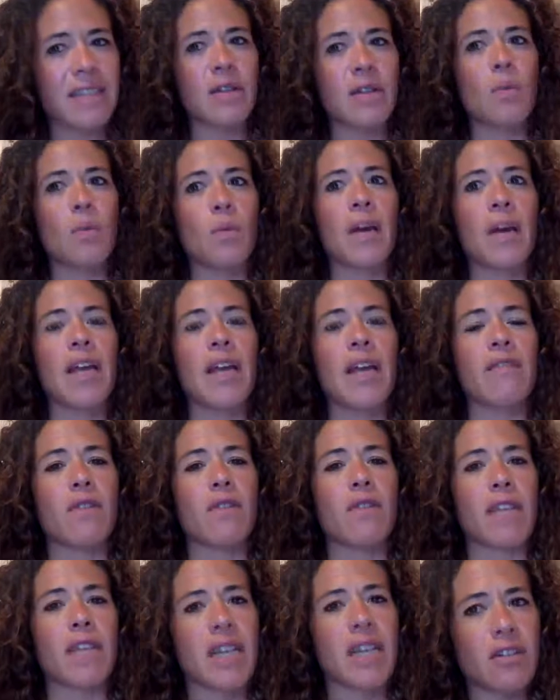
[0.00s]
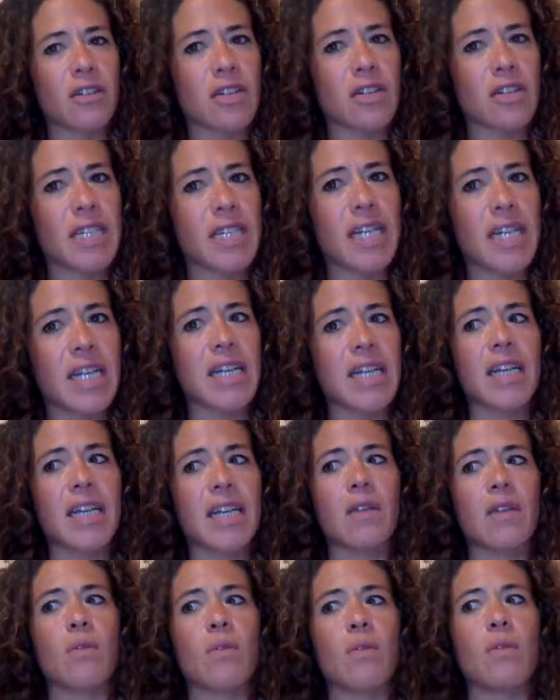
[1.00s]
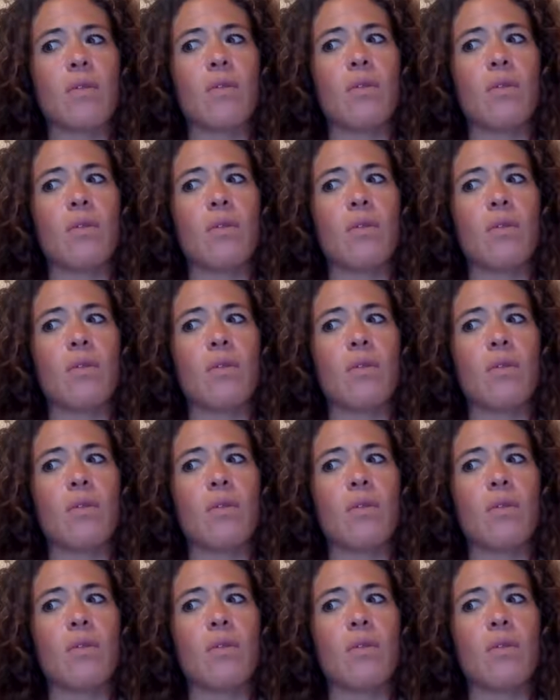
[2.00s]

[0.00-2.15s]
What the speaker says: in a way of really understanding